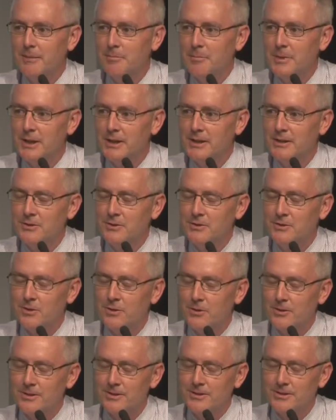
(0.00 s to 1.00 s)
is
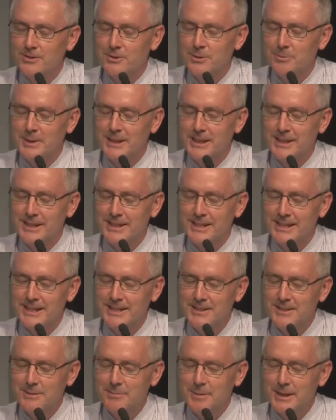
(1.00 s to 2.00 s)
not to be
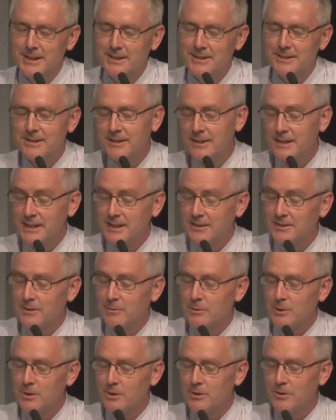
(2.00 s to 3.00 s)
underestimated, and I guess
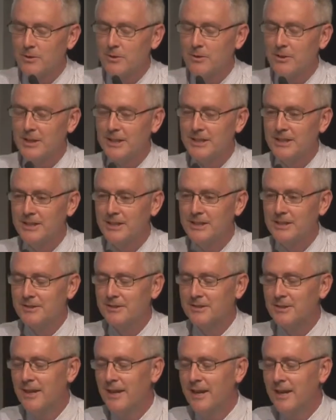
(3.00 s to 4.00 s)
I've got 13
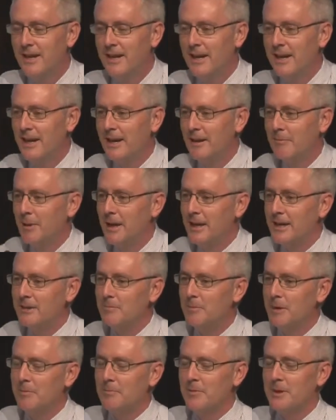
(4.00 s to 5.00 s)
years under
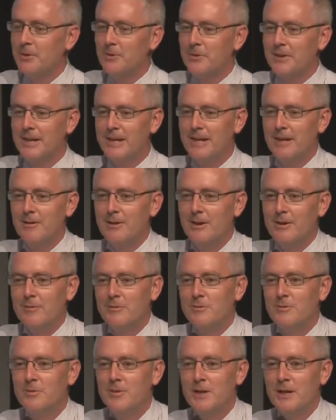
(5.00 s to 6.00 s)
my belt now
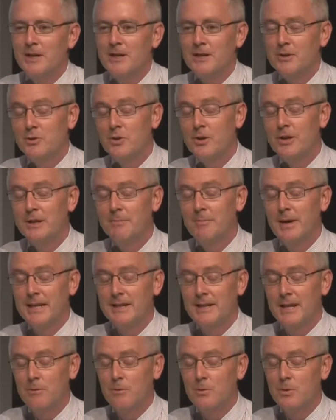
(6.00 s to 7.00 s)
of trying to
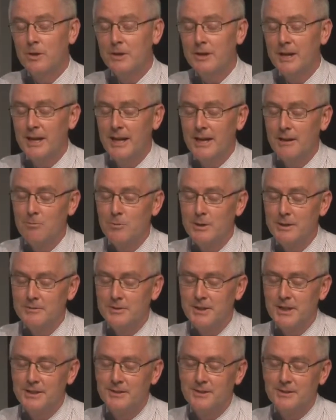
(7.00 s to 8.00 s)
make that work, and we've
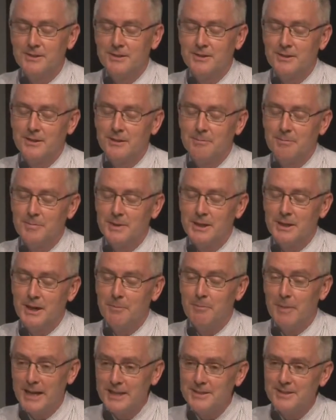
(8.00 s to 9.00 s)
done some
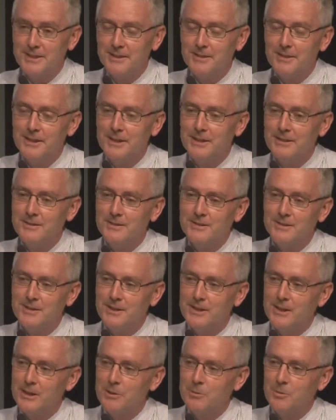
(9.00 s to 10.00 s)
amazing things
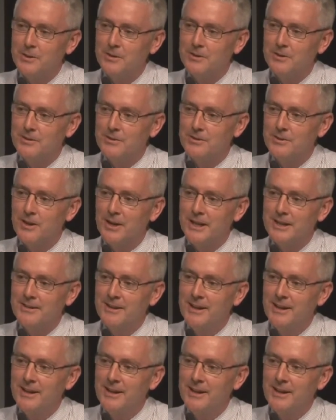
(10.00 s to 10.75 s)
with the site